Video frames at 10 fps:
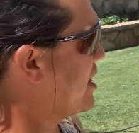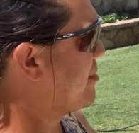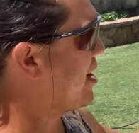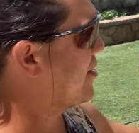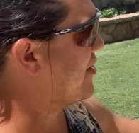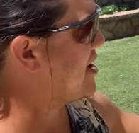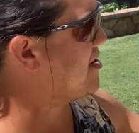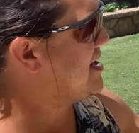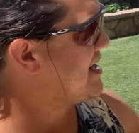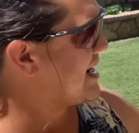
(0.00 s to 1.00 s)
bottle there.
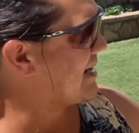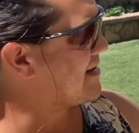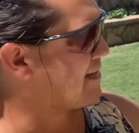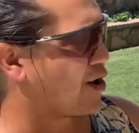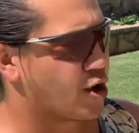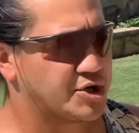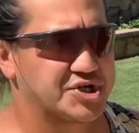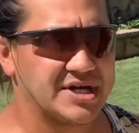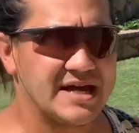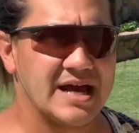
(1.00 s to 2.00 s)
And then the
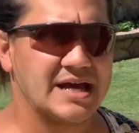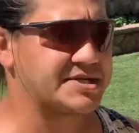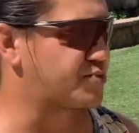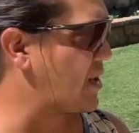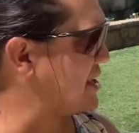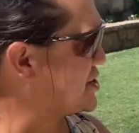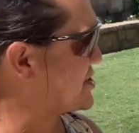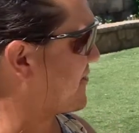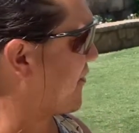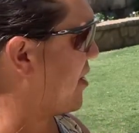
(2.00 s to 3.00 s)
RGS ranges
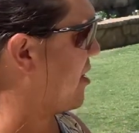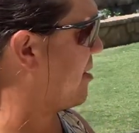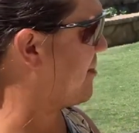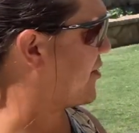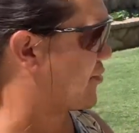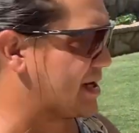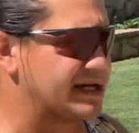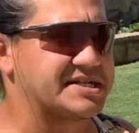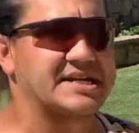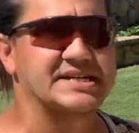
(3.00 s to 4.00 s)
from 3 to
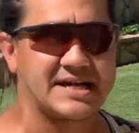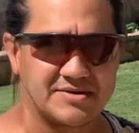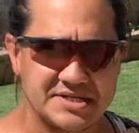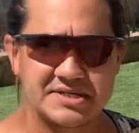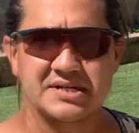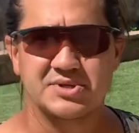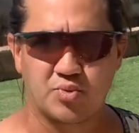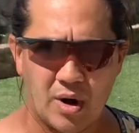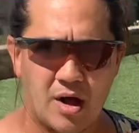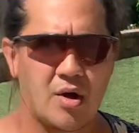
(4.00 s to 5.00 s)
6 ounces as
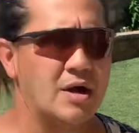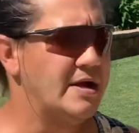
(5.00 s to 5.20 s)
well.